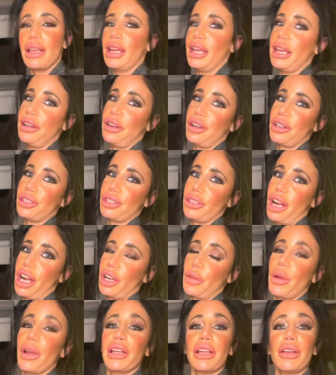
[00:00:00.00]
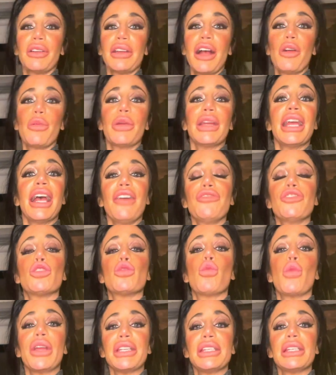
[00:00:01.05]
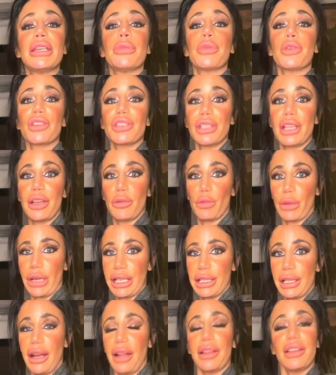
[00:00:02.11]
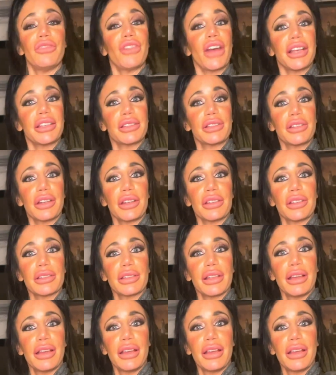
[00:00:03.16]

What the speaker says: in our stock market now, we have 20% retail investors.